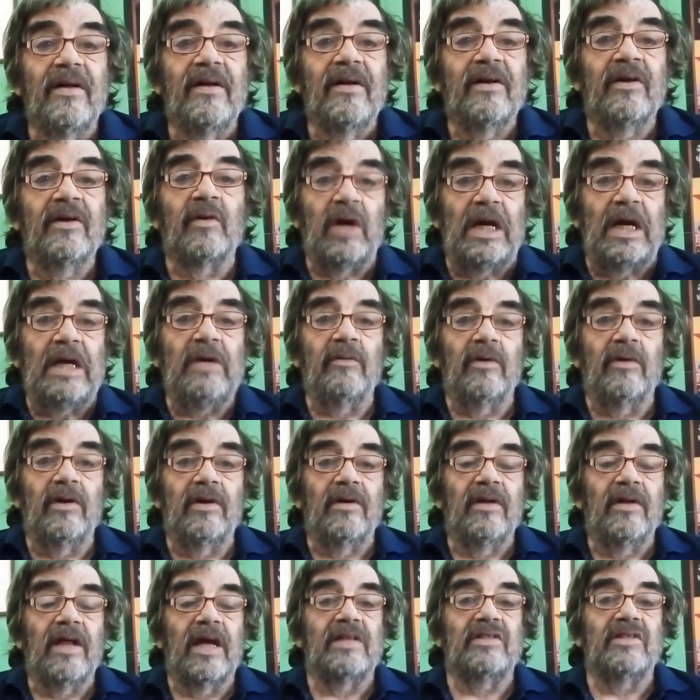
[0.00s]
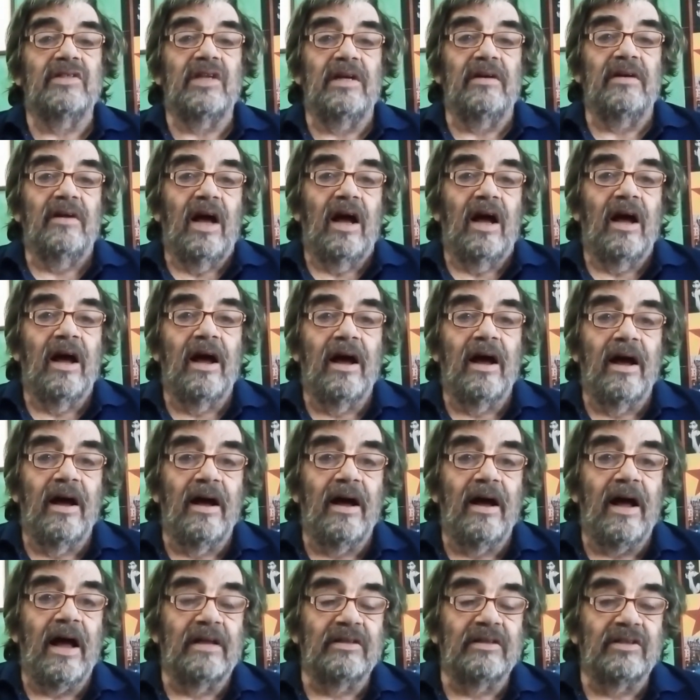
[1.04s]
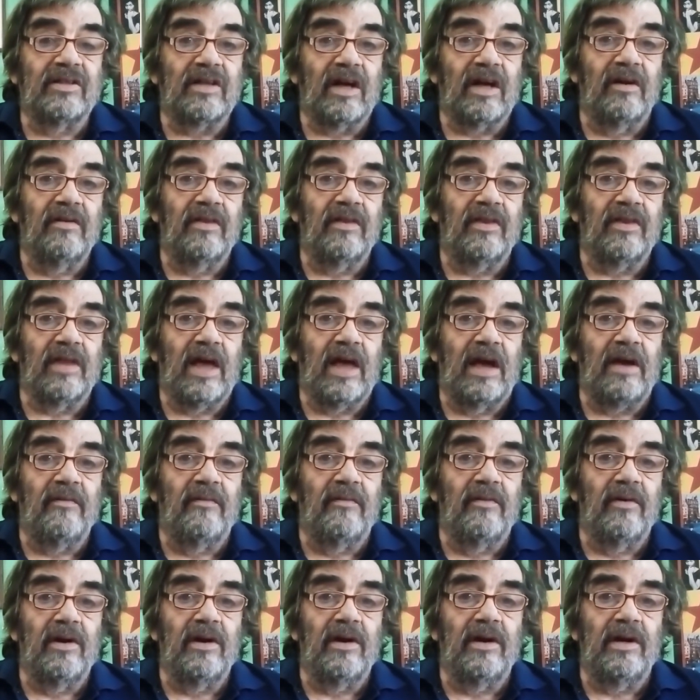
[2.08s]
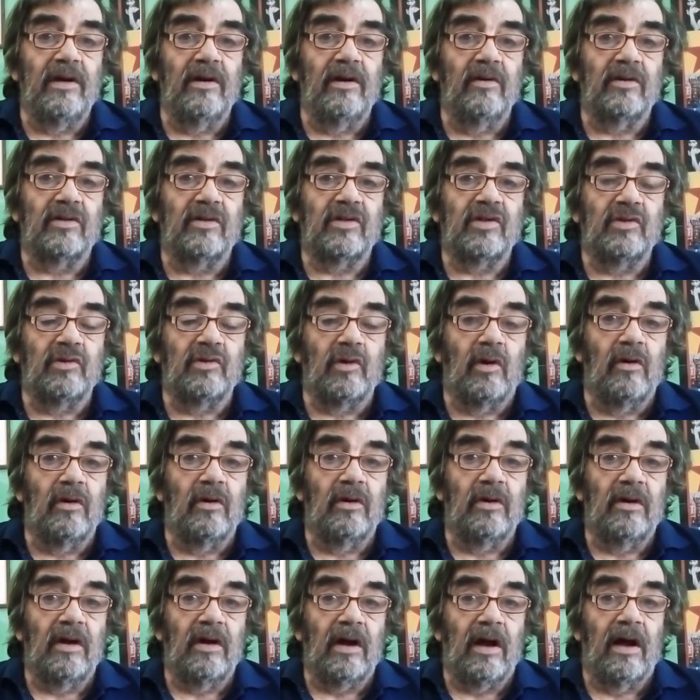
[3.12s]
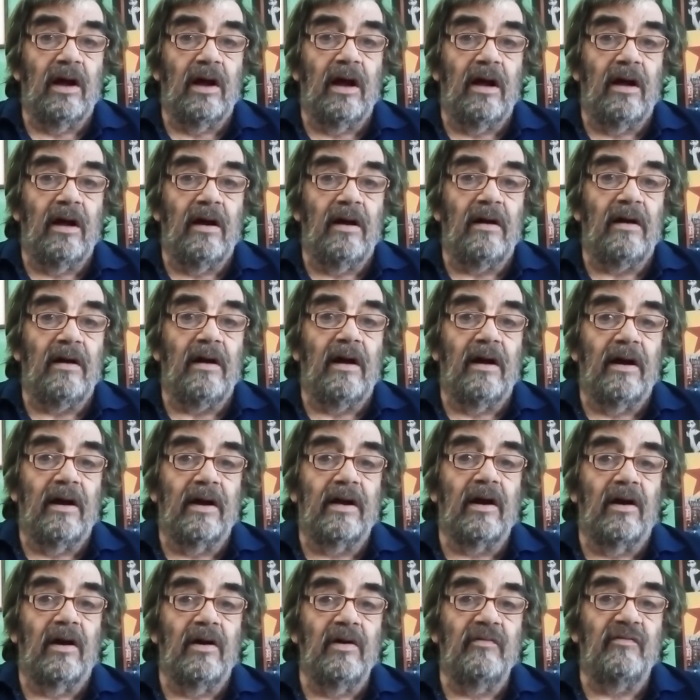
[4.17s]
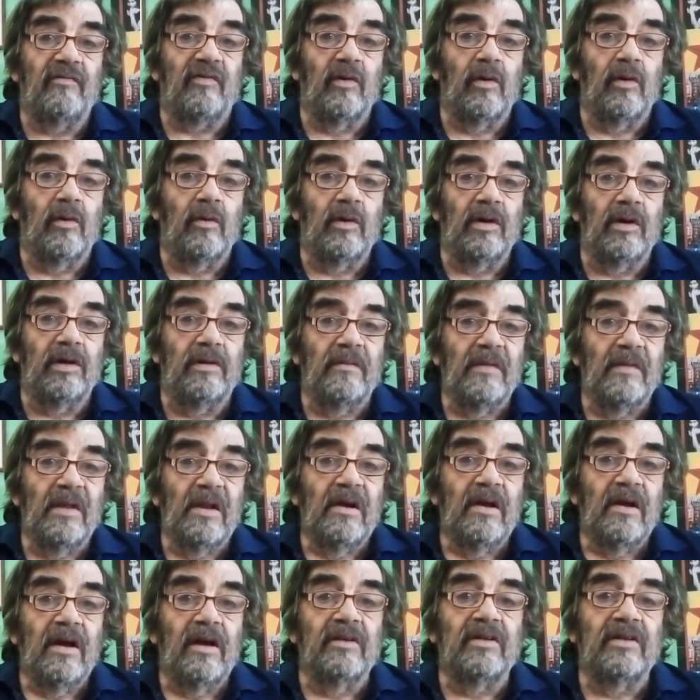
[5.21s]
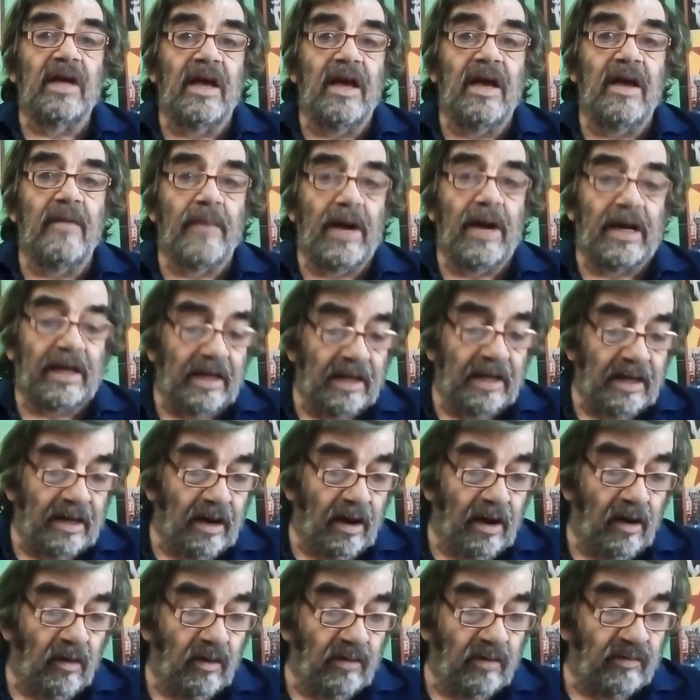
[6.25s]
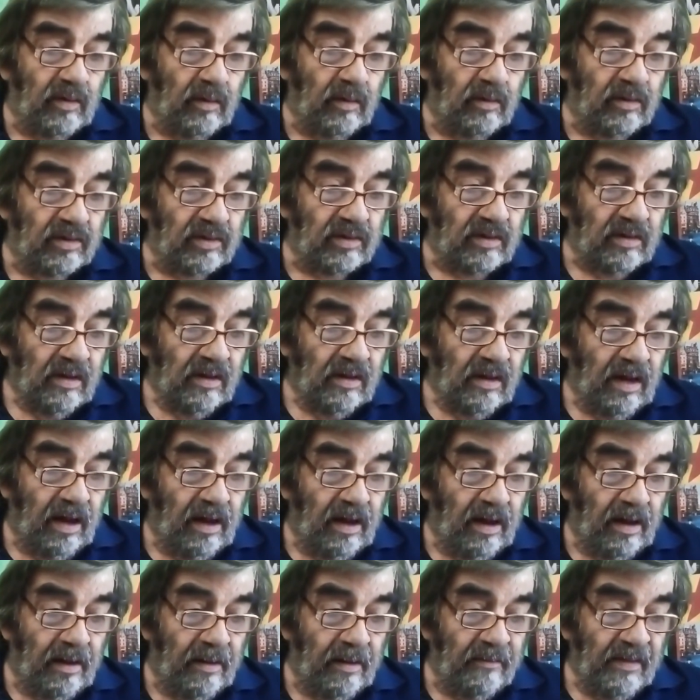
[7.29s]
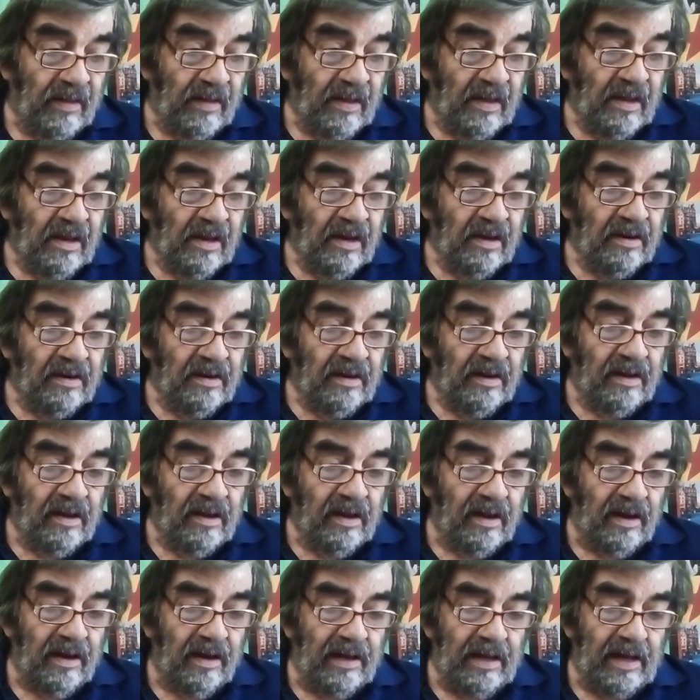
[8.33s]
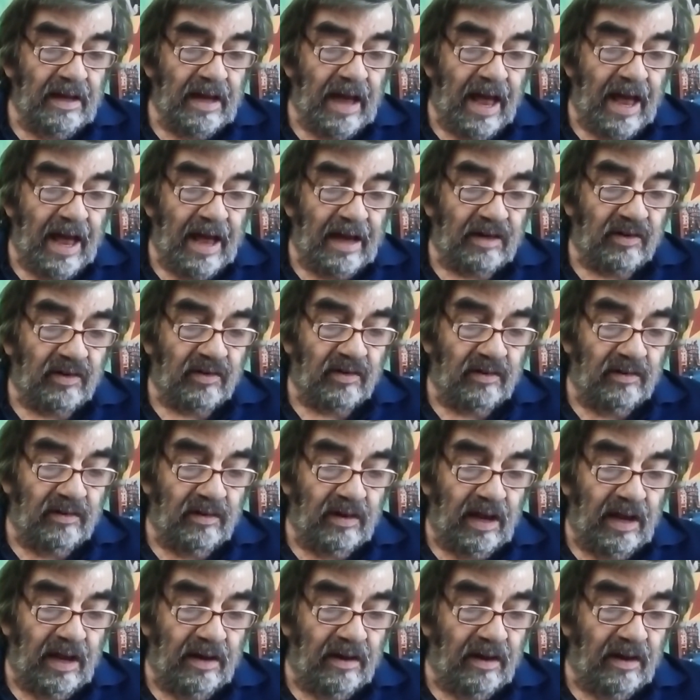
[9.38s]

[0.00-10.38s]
Greenwood, that's it. Uh, and so they really look strong uh, uh, going forward. The hair back in goal, of course. Um, early action then.